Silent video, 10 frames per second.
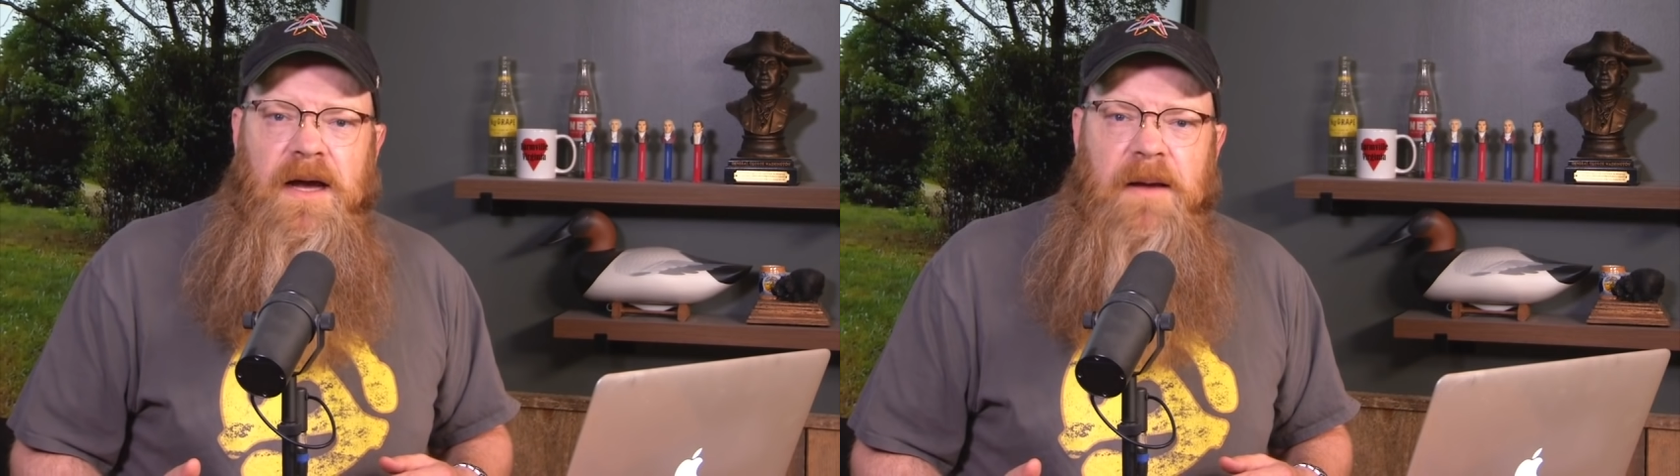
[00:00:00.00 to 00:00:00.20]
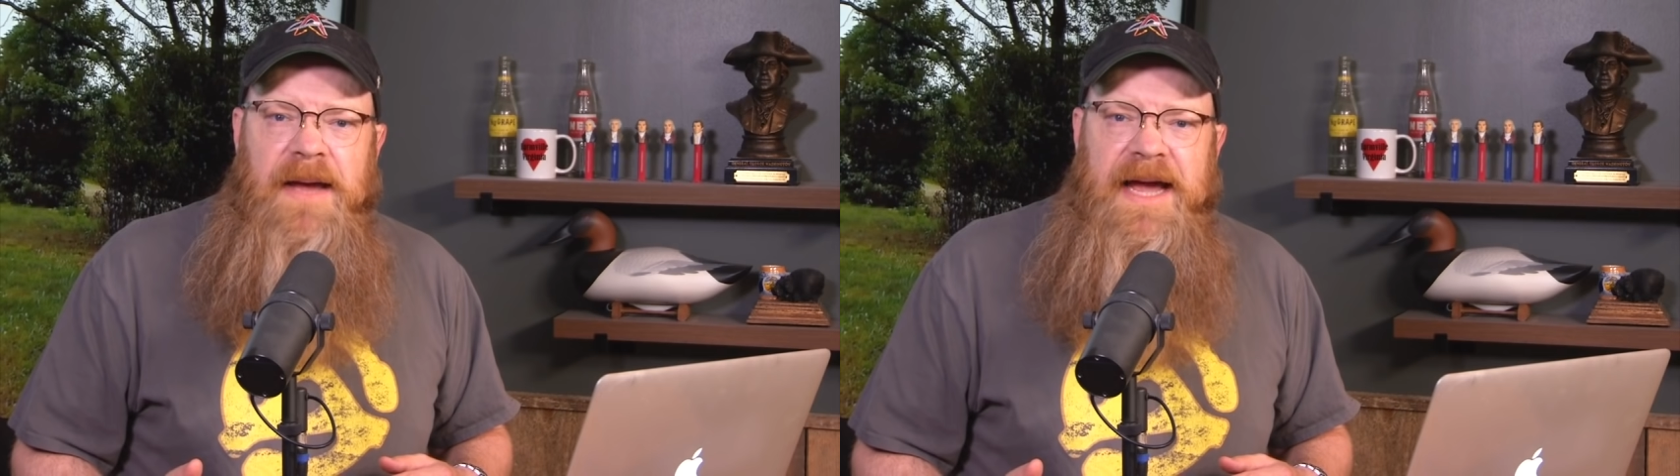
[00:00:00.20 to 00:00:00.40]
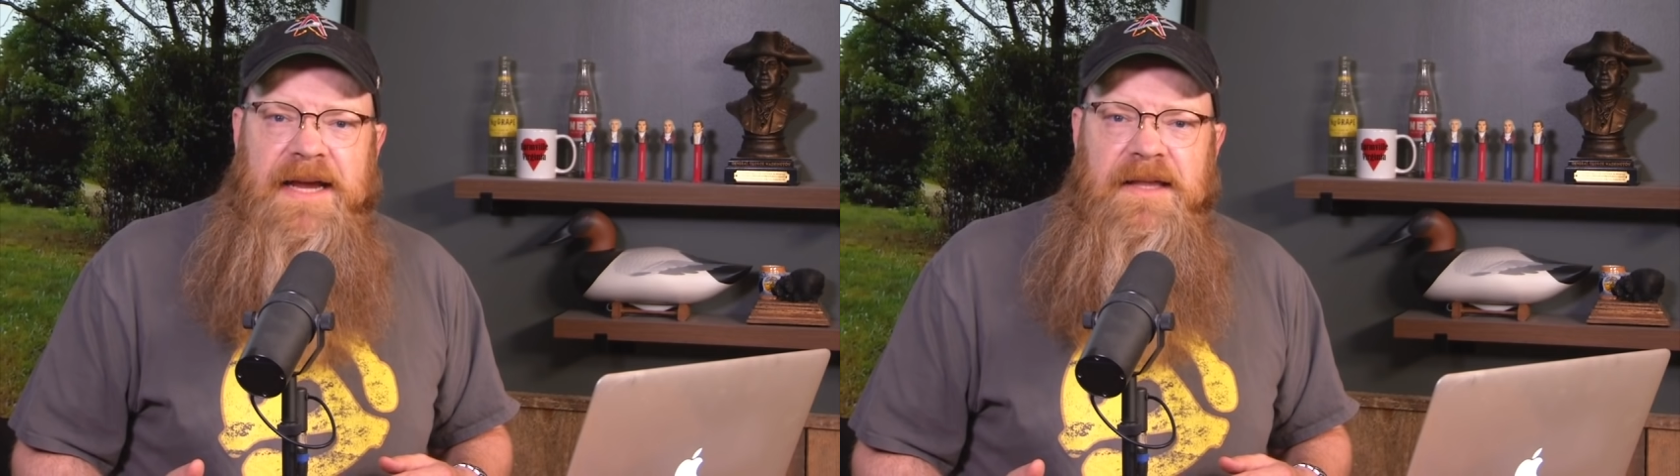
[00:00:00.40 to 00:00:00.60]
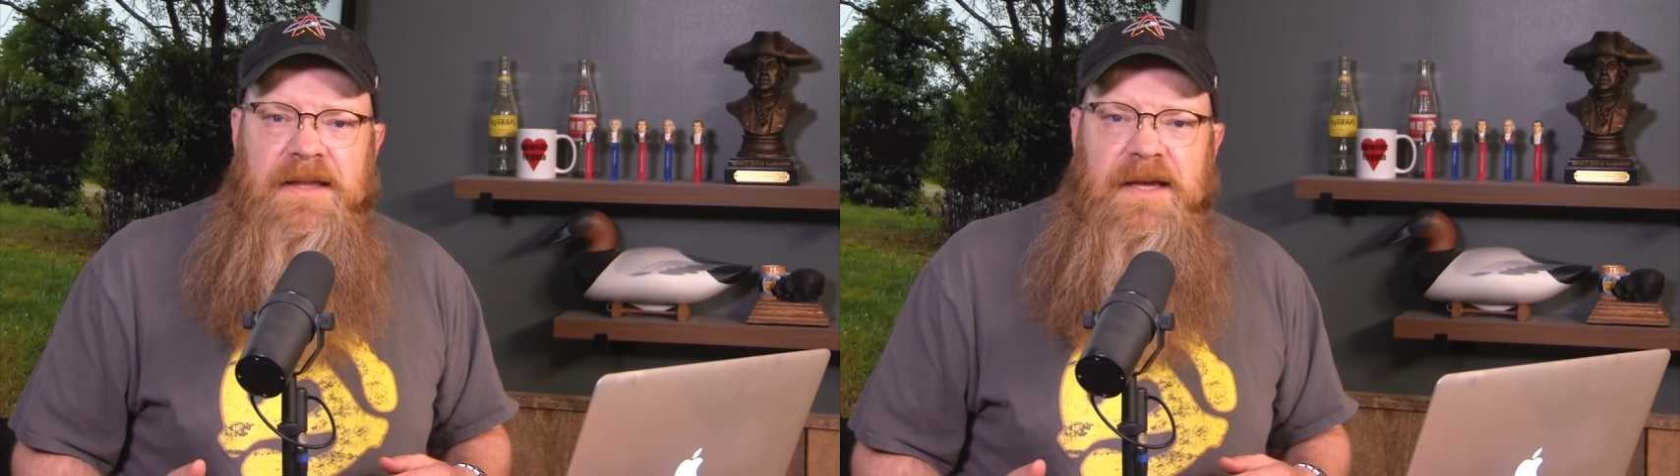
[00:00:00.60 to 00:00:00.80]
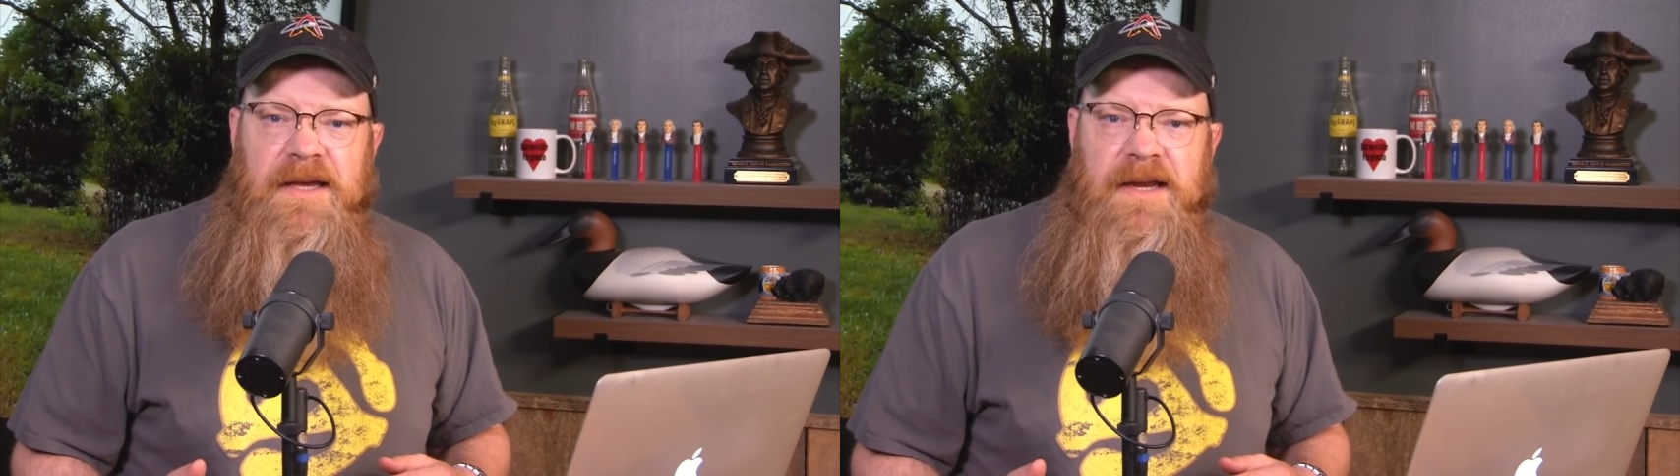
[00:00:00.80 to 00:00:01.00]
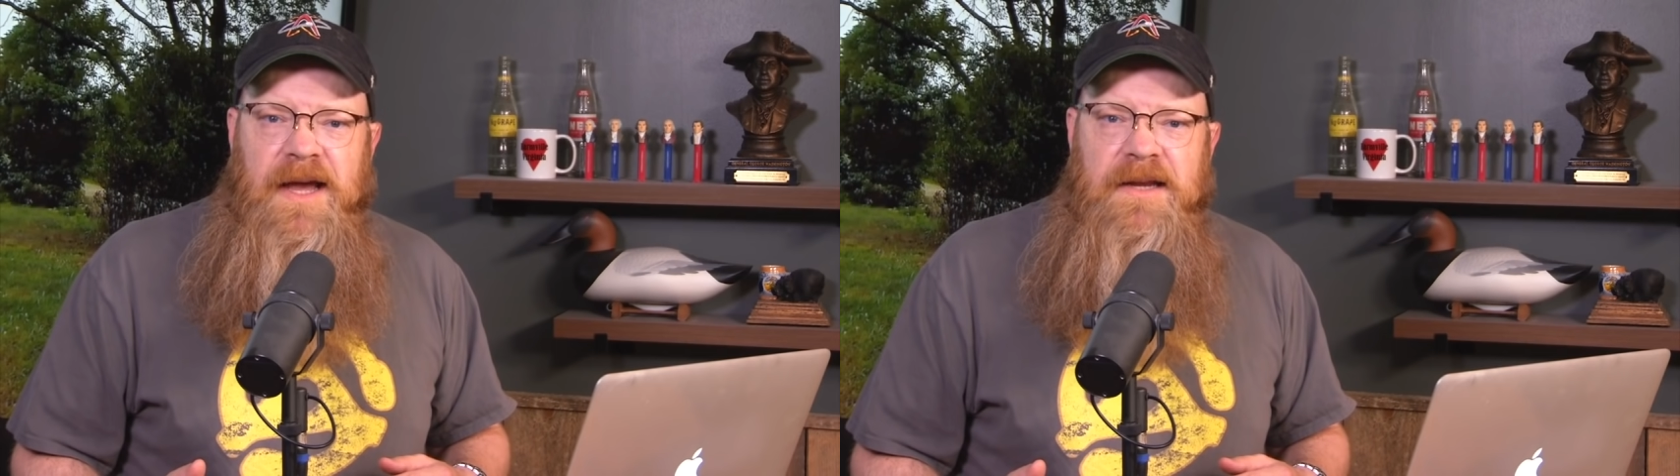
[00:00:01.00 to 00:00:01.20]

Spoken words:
back in the